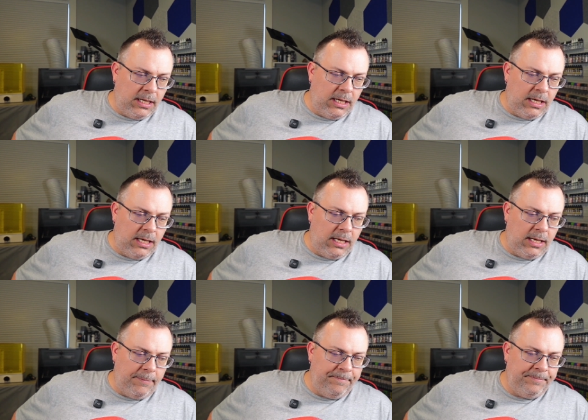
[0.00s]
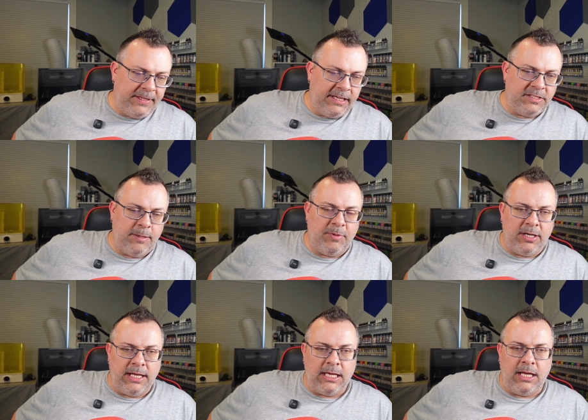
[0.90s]
like I said,
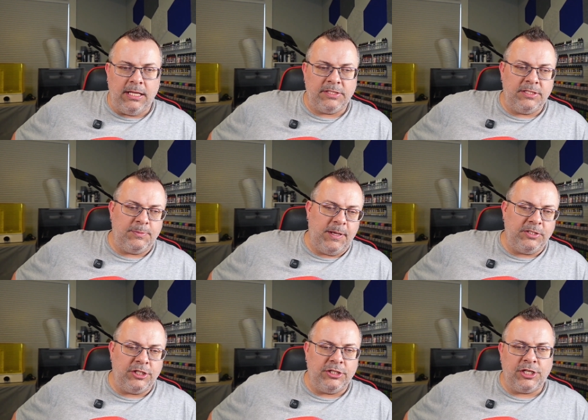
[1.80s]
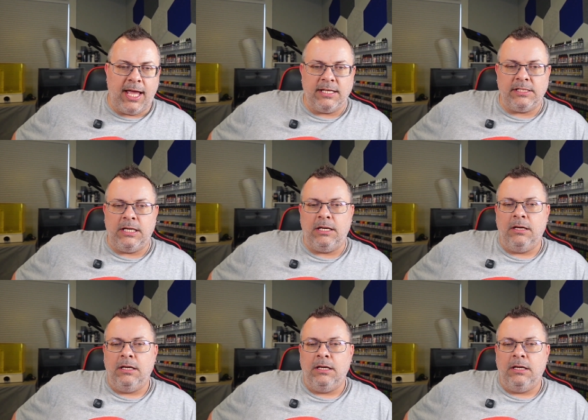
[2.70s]
body kits, suspension, chassis,